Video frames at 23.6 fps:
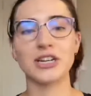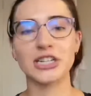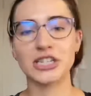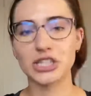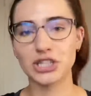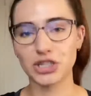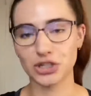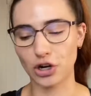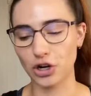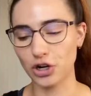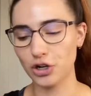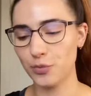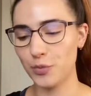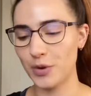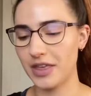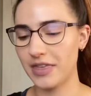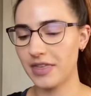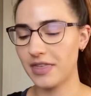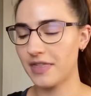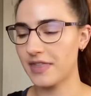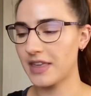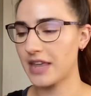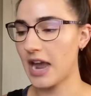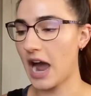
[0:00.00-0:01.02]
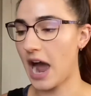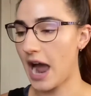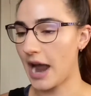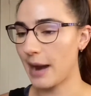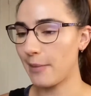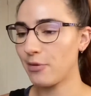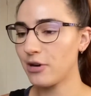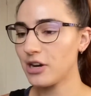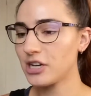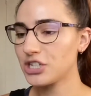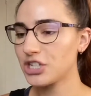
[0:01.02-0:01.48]
start with the eye
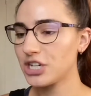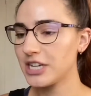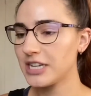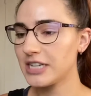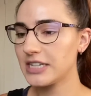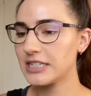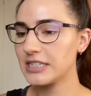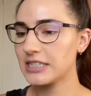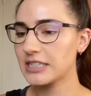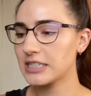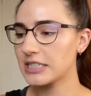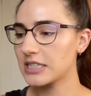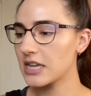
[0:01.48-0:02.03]
brushes.